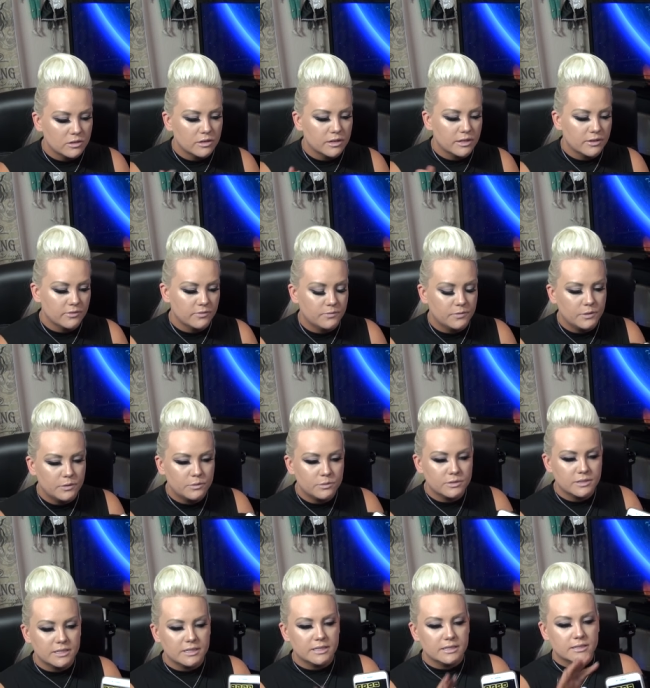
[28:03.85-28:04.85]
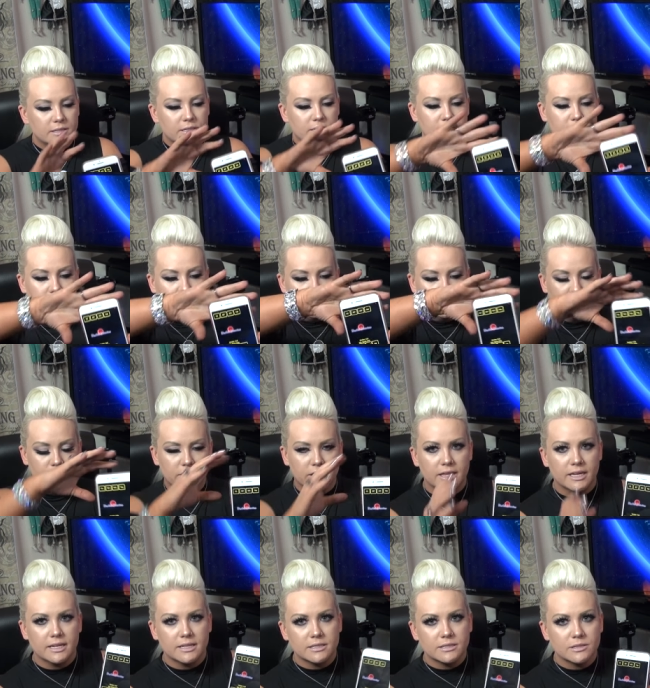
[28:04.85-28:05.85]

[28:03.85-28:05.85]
confusing to deal with it.